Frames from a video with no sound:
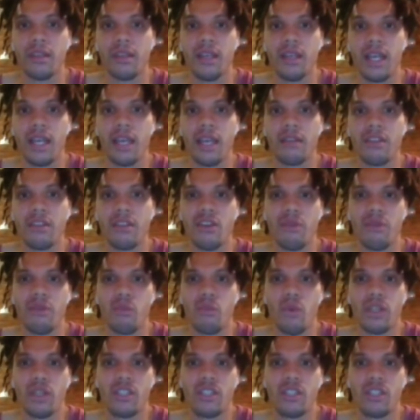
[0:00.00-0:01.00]
And, you know,
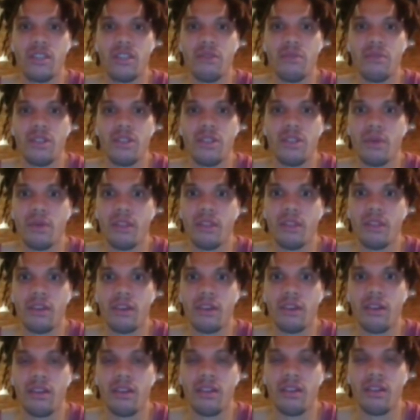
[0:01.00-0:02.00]
what do you do with
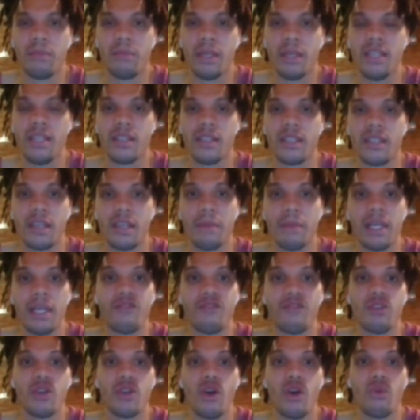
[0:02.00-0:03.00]
your pieces? I mean,
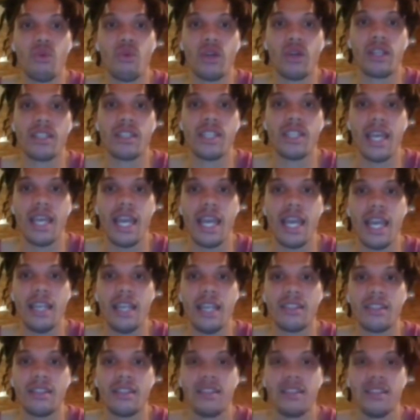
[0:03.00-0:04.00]
if you go rook
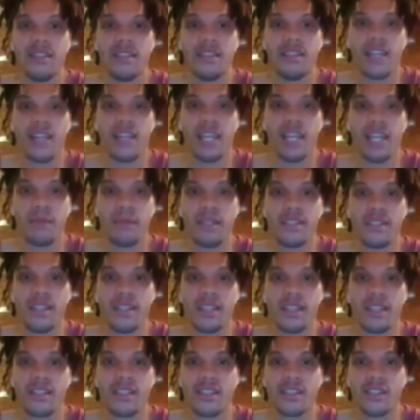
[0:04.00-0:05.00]
d8, knight
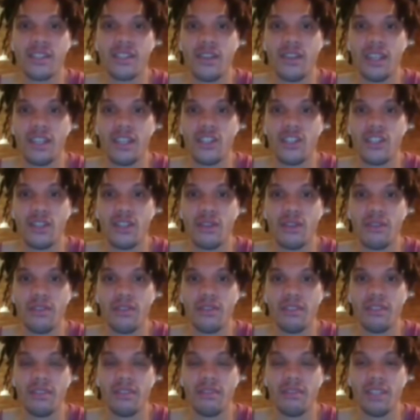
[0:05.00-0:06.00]
b6 is still an issue,
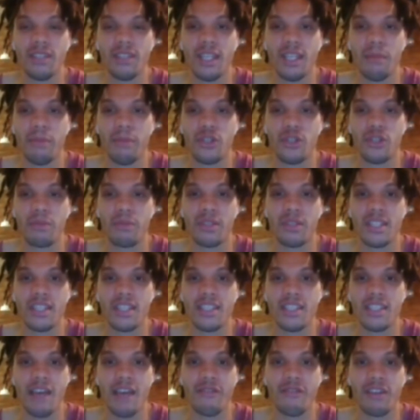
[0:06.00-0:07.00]
and then bishop
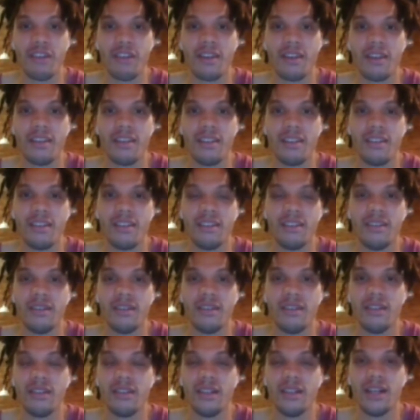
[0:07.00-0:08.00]
c7
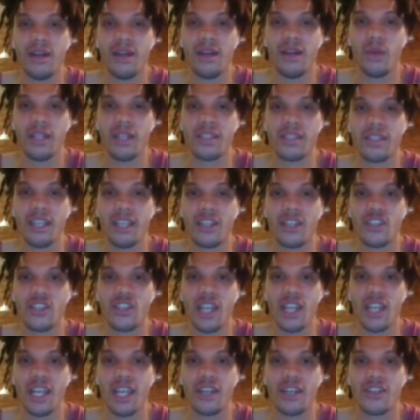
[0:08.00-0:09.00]
wins an
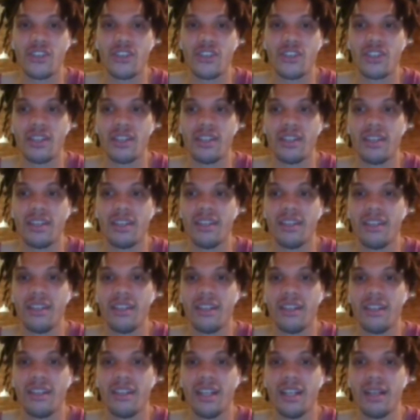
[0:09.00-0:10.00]
exchange.
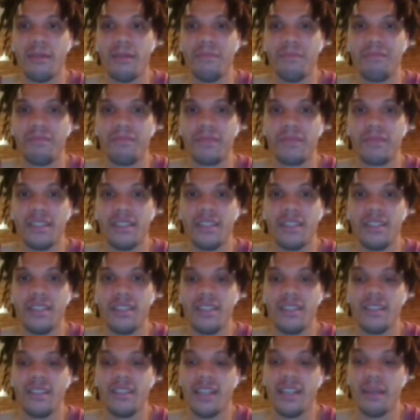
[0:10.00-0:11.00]
I
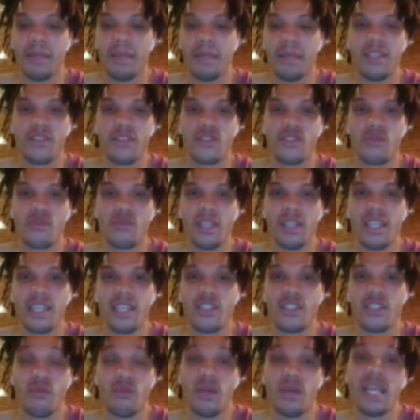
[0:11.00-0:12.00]
mean, there's
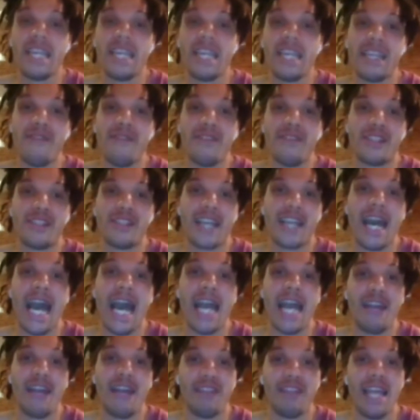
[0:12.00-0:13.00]
really, so rook a7 is
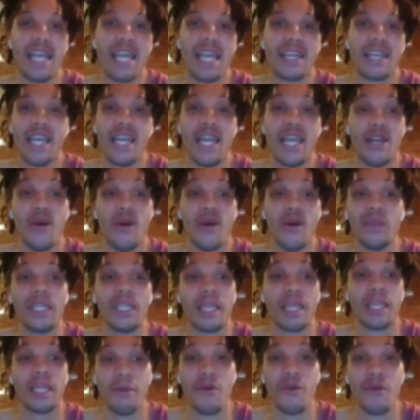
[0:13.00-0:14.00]
kind of like an
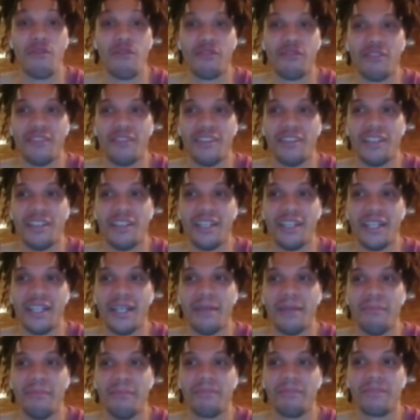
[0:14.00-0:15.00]
only move.
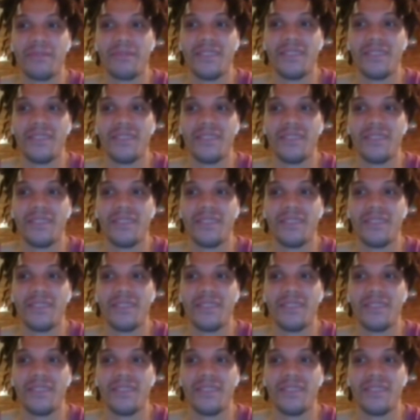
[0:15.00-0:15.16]
And